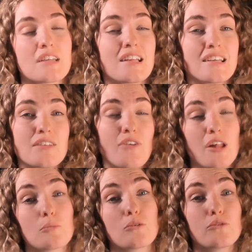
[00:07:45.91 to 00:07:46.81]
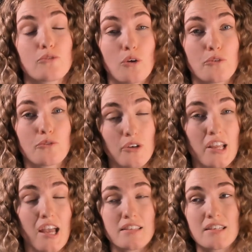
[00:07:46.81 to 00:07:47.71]
it is available for
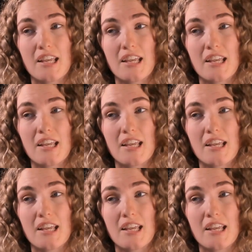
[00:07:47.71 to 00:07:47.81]
free as an